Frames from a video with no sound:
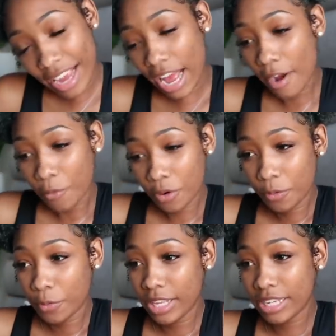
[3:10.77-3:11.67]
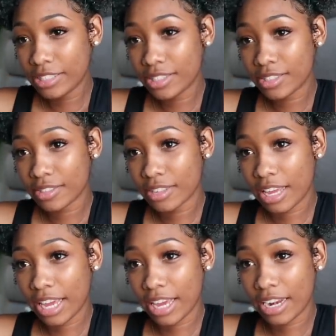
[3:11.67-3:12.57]
Like I wore wigs
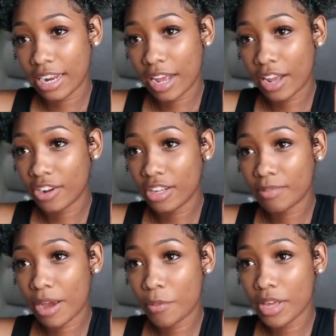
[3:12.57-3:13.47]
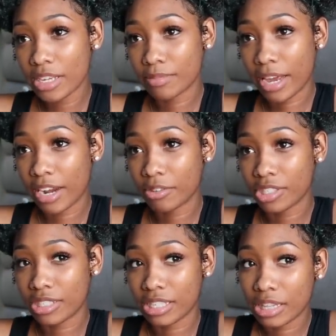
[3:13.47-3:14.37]
and underneath my wigs my hair was
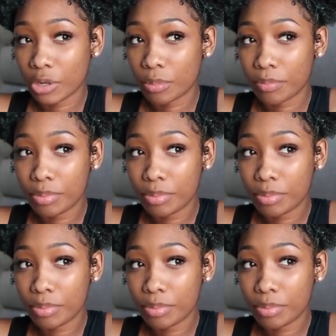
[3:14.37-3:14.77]
just in a little